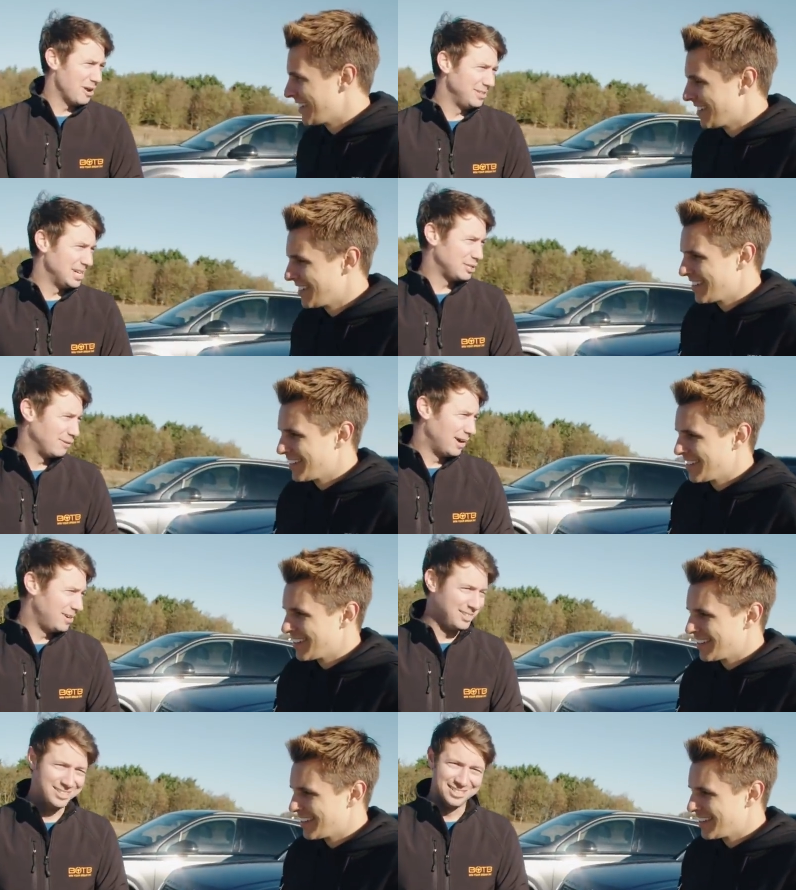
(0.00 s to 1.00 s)
Speaker 1: go in the
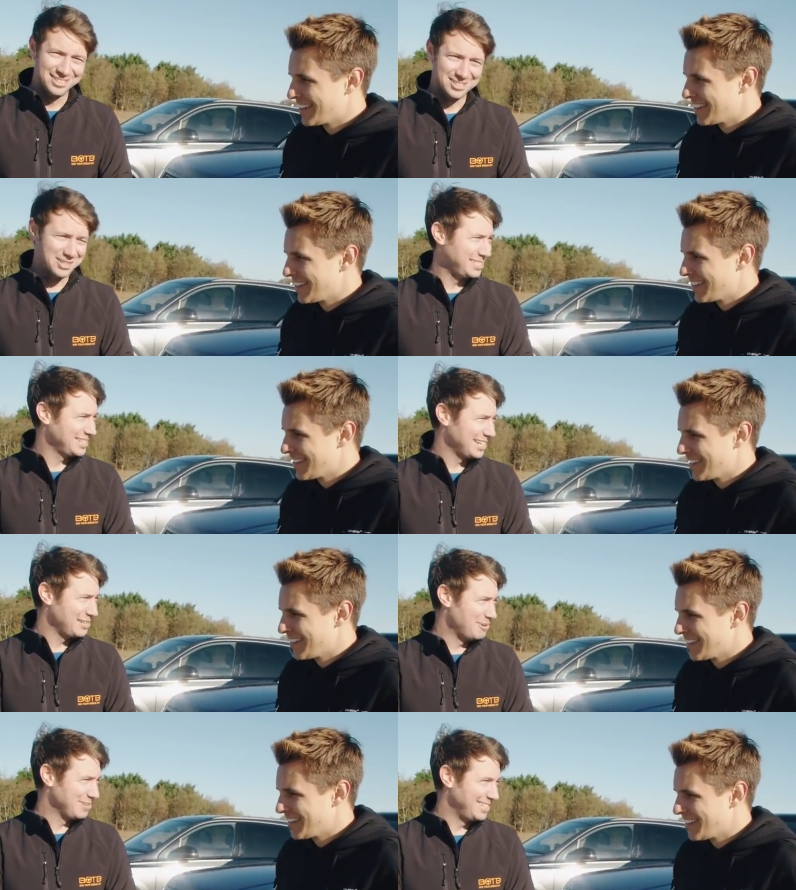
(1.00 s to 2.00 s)
SVR. So that's
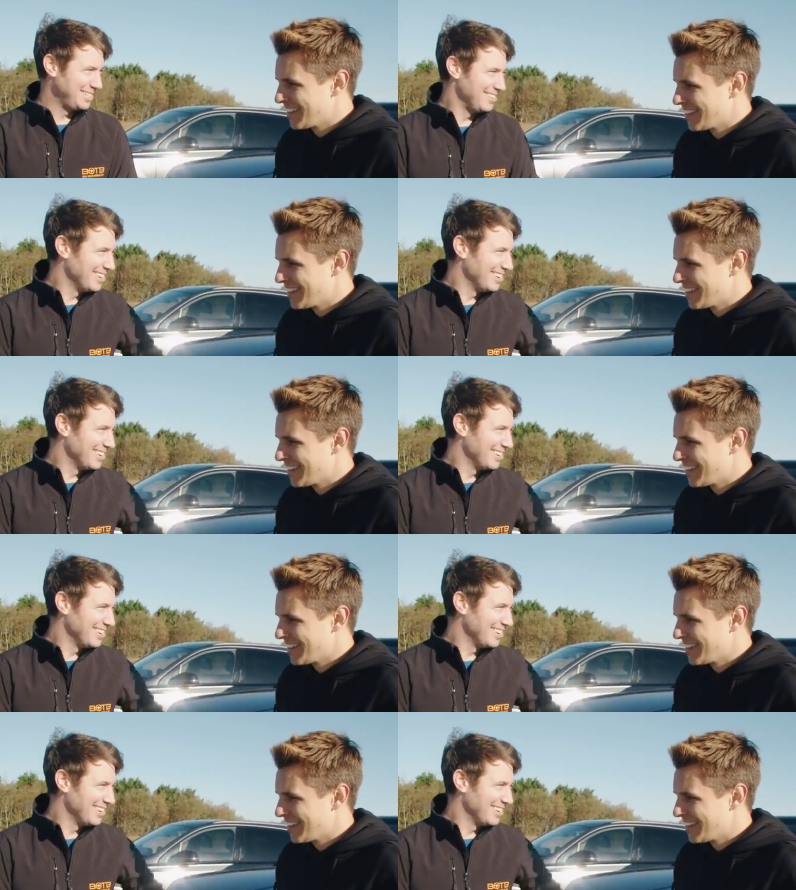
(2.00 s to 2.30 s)
exactly what I'm going to do.